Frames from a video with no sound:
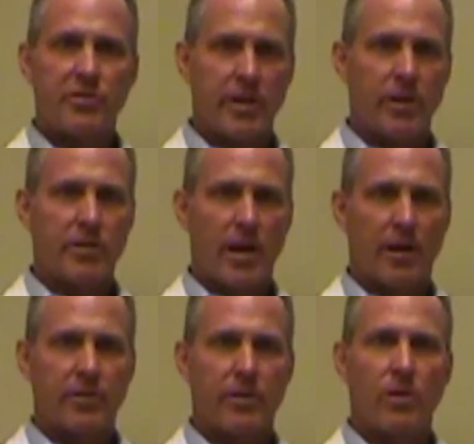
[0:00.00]
see your
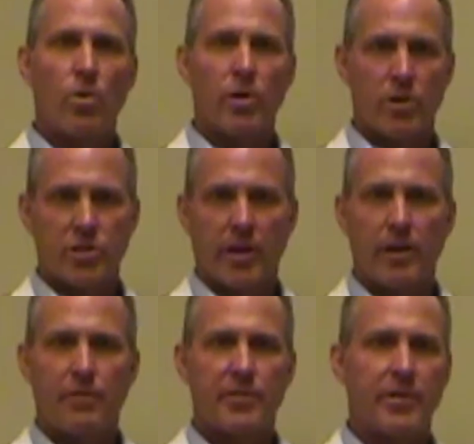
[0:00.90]
doctor or urgent
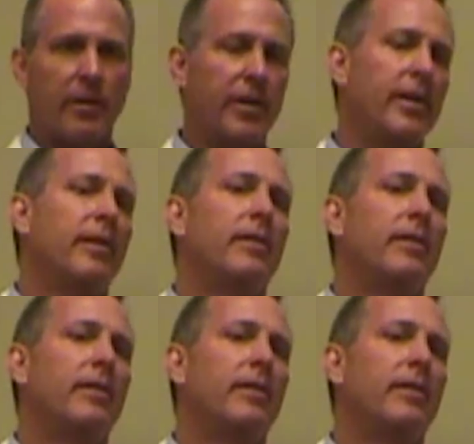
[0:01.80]
care facility.